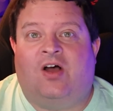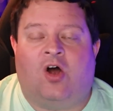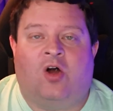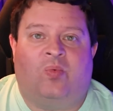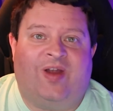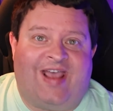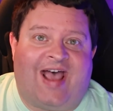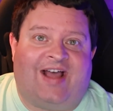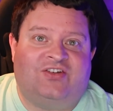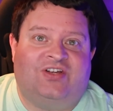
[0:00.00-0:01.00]
are
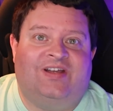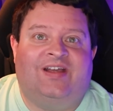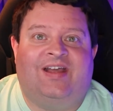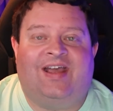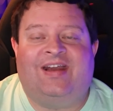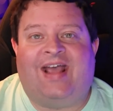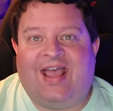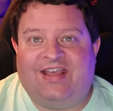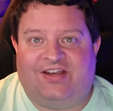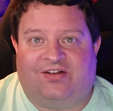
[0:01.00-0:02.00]
React and
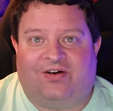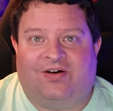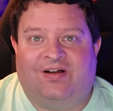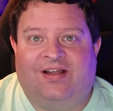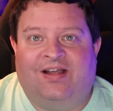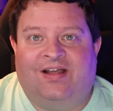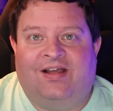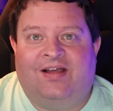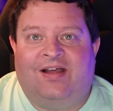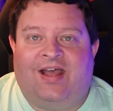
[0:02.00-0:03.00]
Angular.
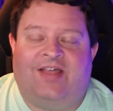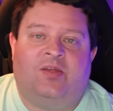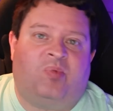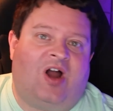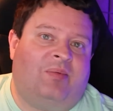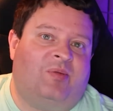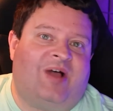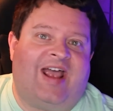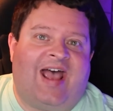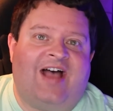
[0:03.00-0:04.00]
And the problem
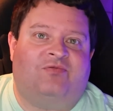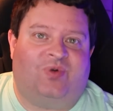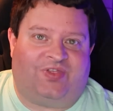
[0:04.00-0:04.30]
I have with